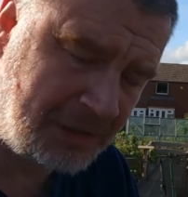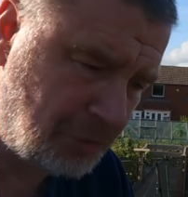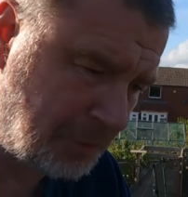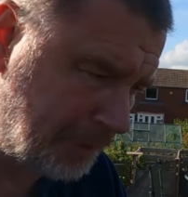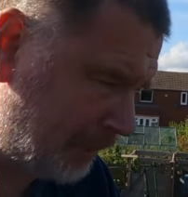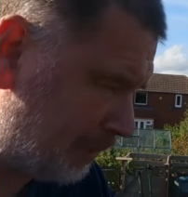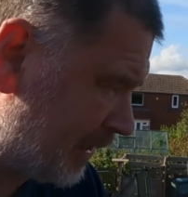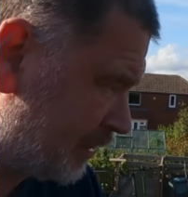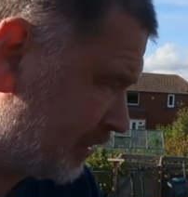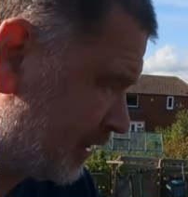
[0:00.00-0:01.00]
couple of people
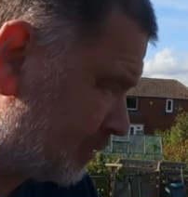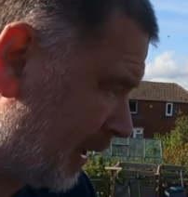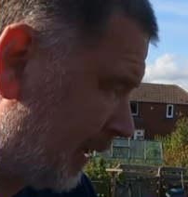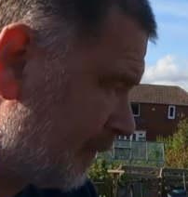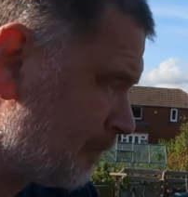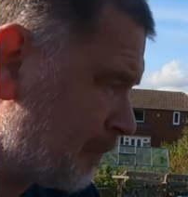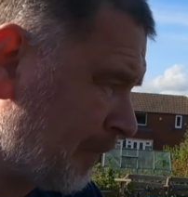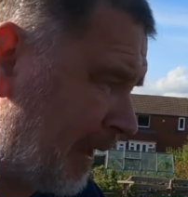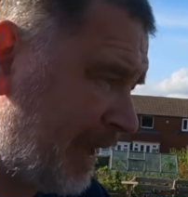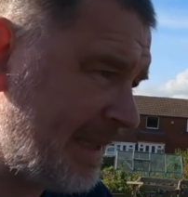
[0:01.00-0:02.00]
mentioned as well,
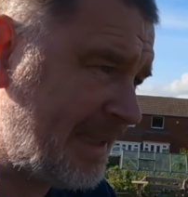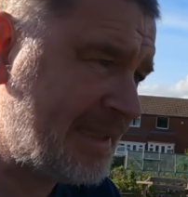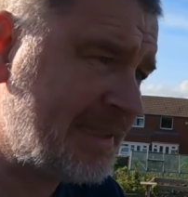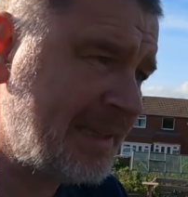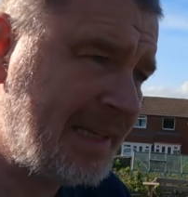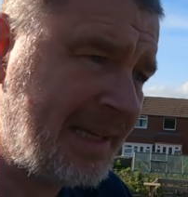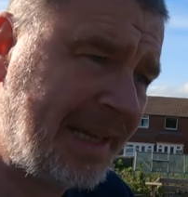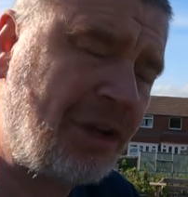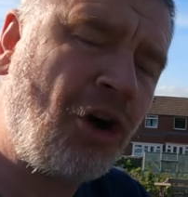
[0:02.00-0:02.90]
is like